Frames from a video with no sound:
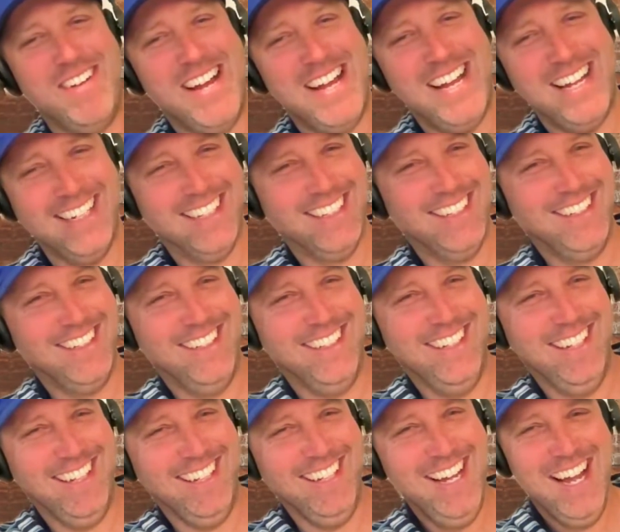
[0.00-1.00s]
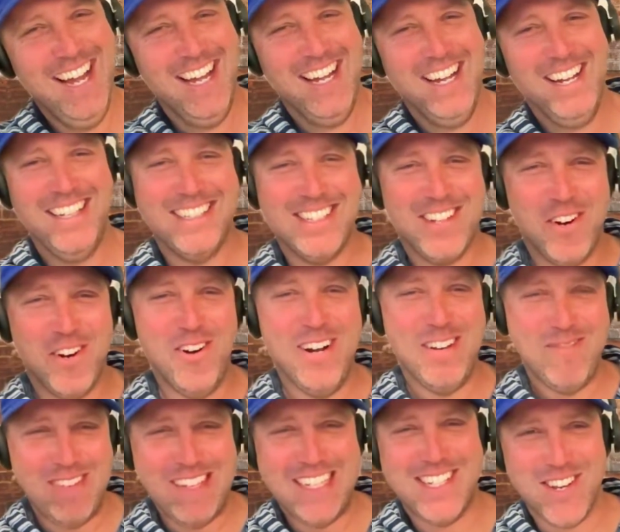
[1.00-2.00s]
I? It's
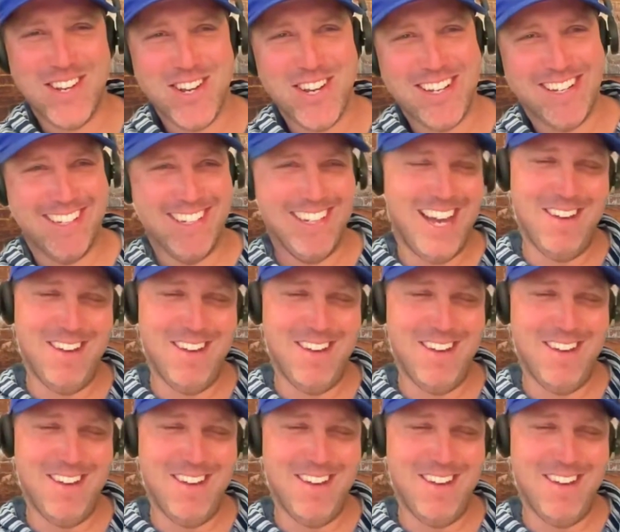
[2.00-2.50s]
calling me sir.